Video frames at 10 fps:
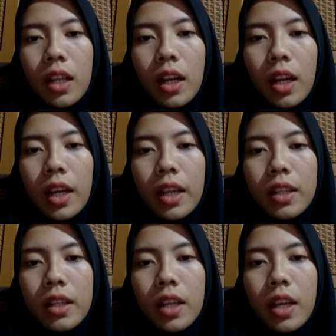late
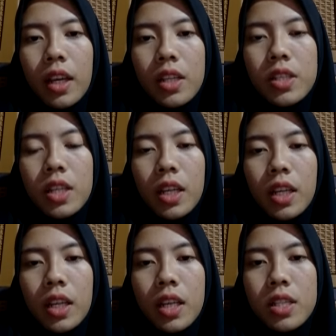age
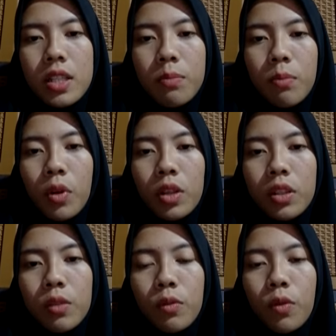as
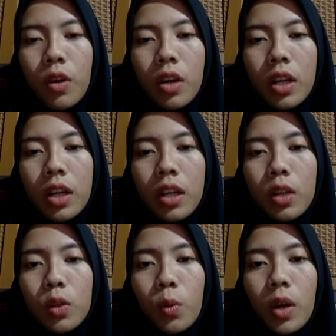important for
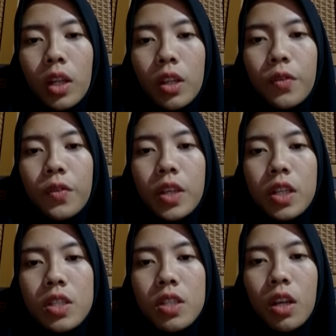12
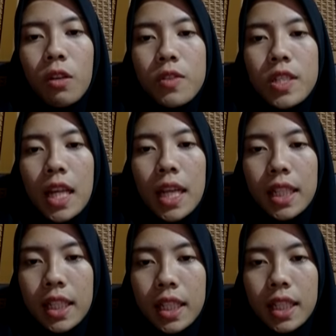years of
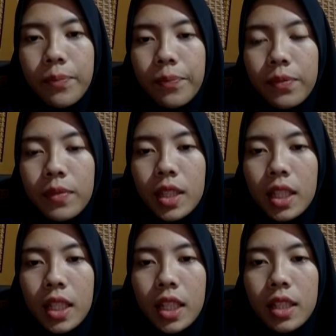study.
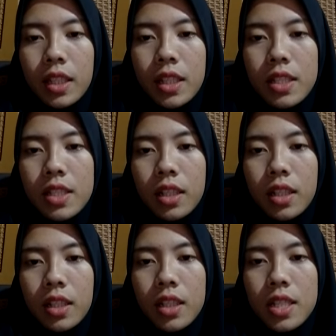In this
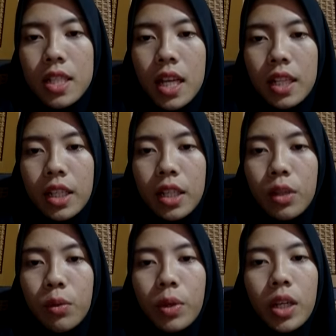
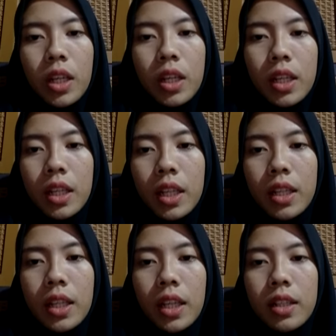study, we
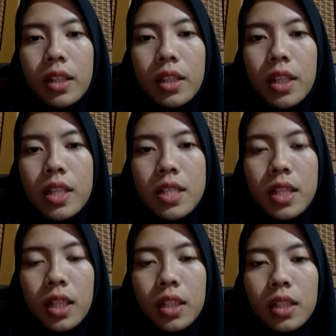agreed that the
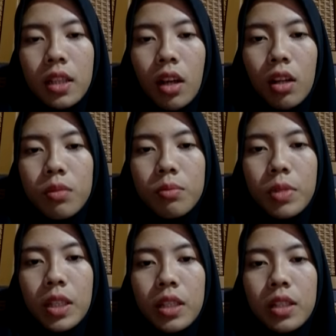result could
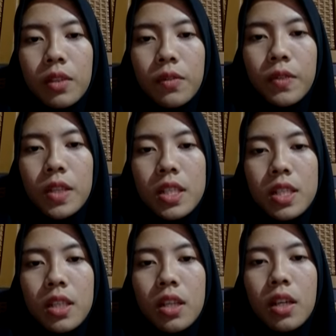be the first